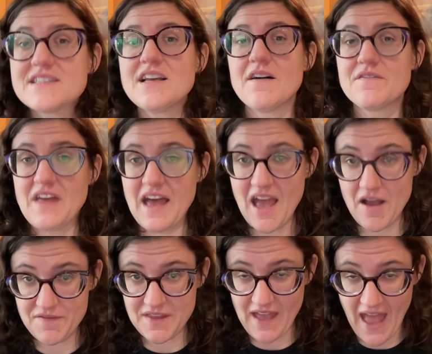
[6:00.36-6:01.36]
of
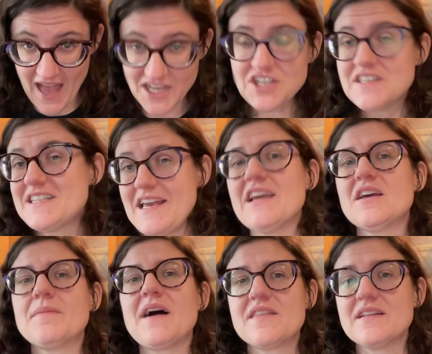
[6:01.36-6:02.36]
the actions taken
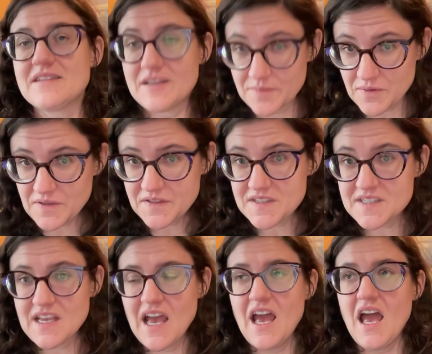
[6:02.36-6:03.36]
by the Liberals,
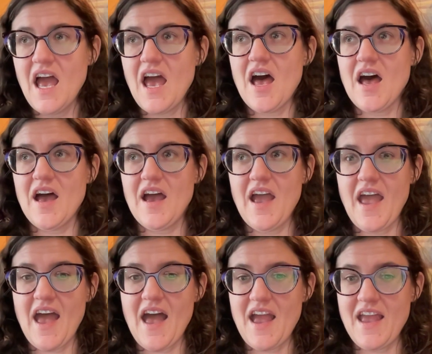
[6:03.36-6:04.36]

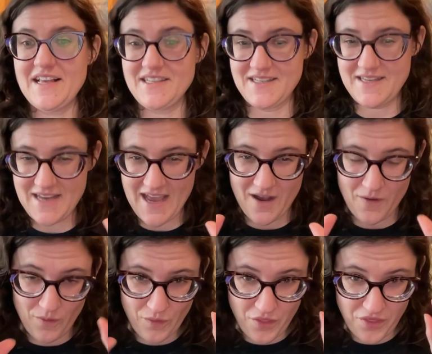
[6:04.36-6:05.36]
is
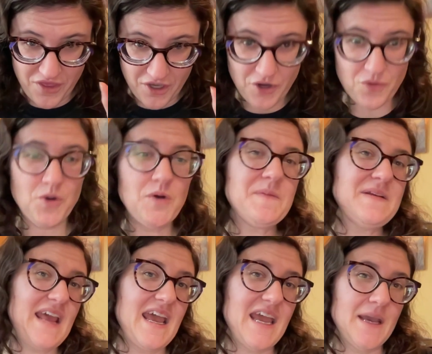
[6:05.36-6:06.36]
now the group
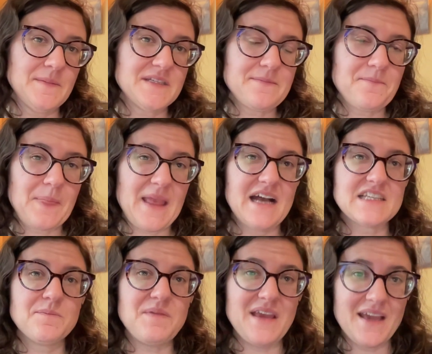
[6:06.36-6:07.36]
named as
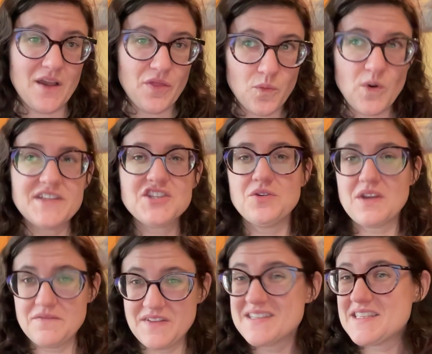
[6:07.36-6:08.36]
being the ones who
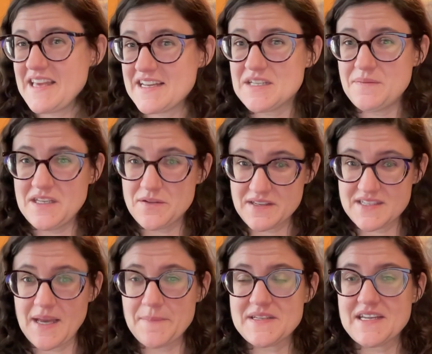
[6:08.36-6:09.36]
convinced the NDP to
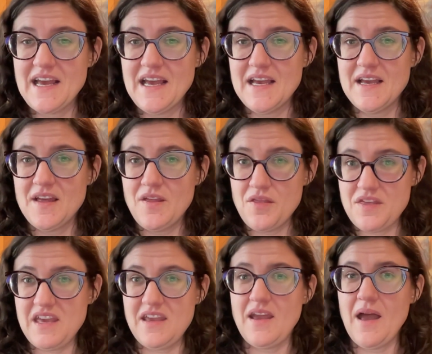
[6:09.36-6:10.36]
accept
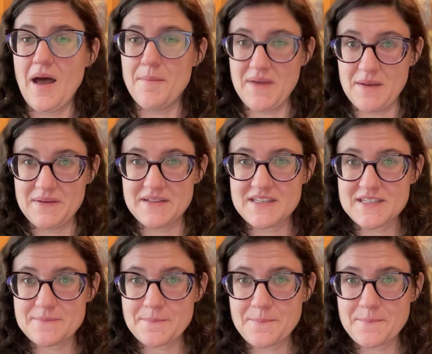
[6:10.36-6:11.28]
the amendments.